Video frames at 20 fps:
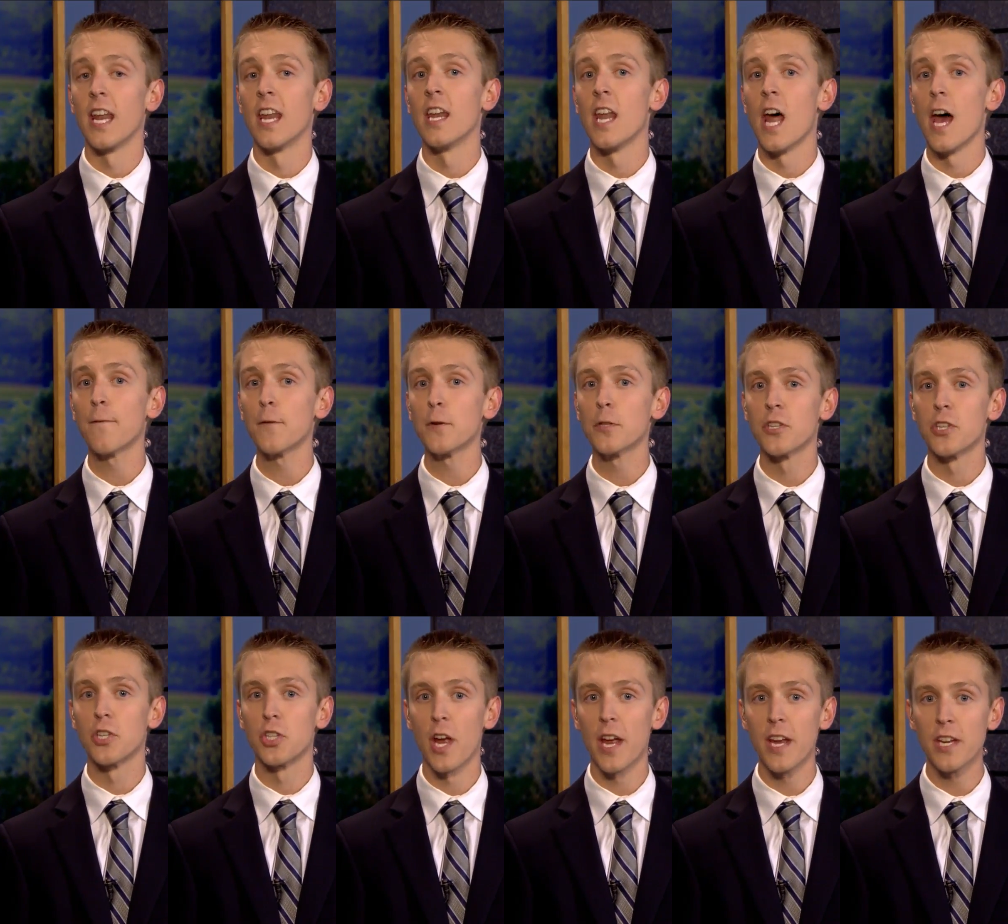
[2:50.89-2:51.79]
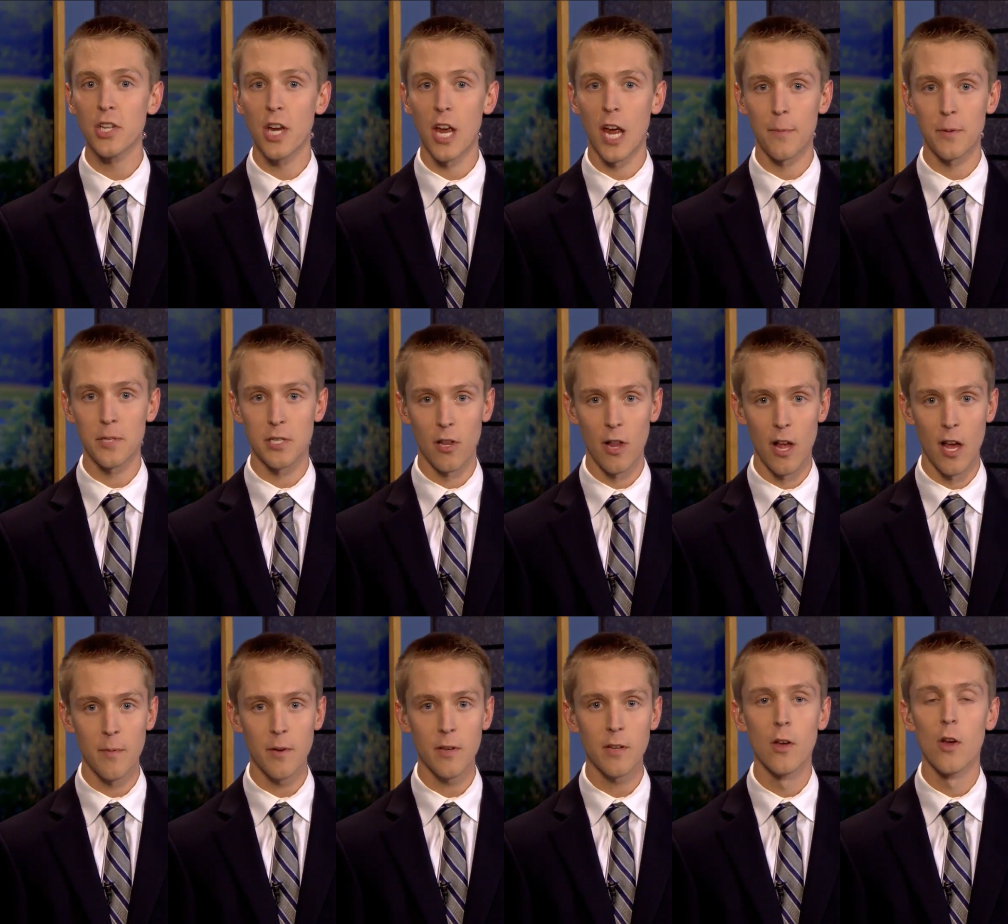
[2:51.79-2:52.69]
in an effort to change campus
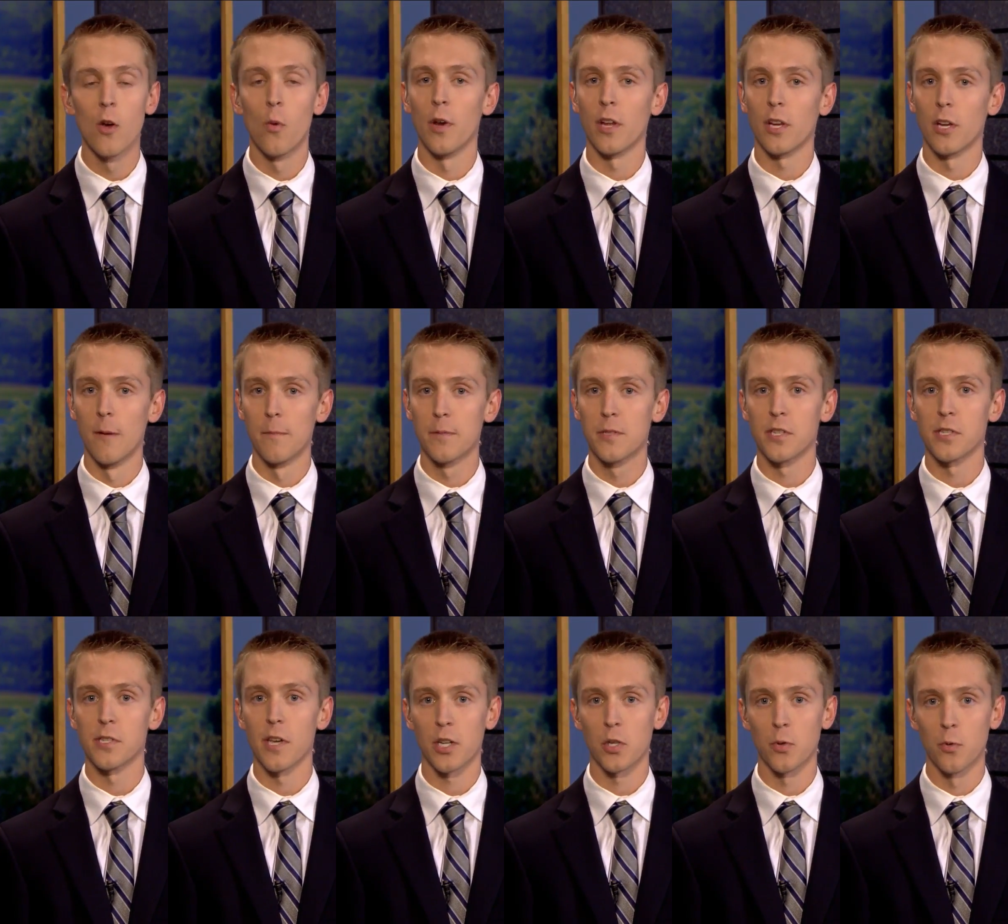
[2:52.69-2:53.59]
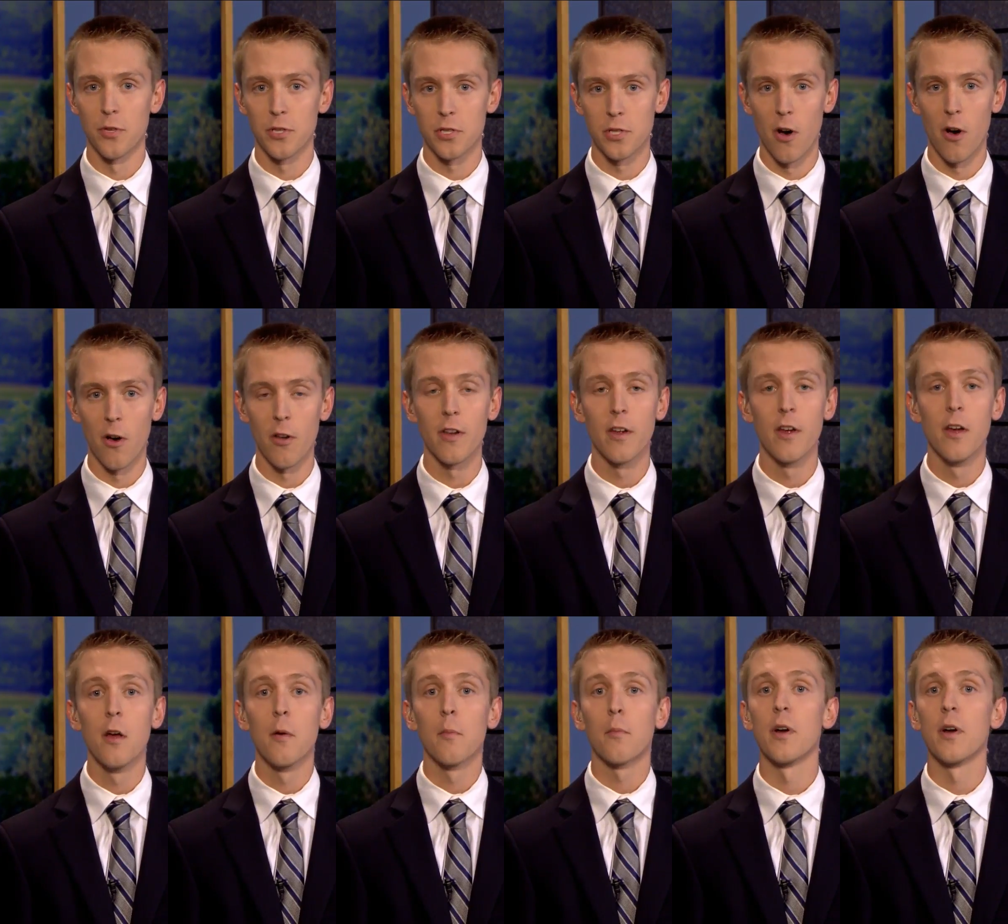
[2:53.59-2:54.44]
climate when it comes to sexual assault.